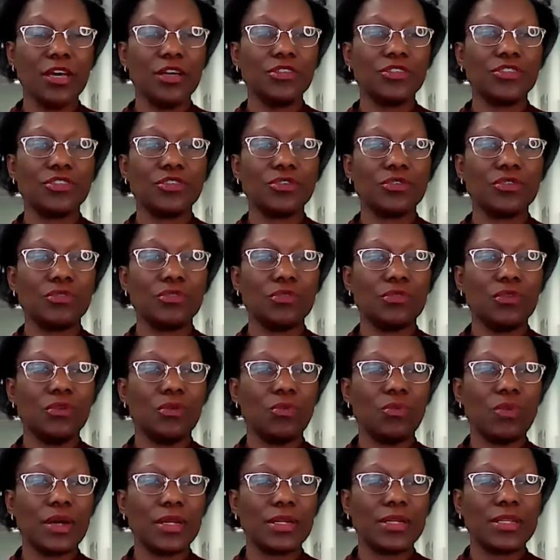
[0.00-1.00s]
So
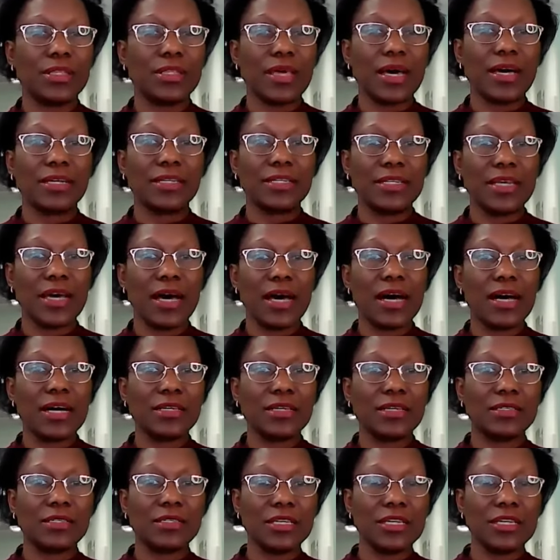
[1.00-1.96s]
what that does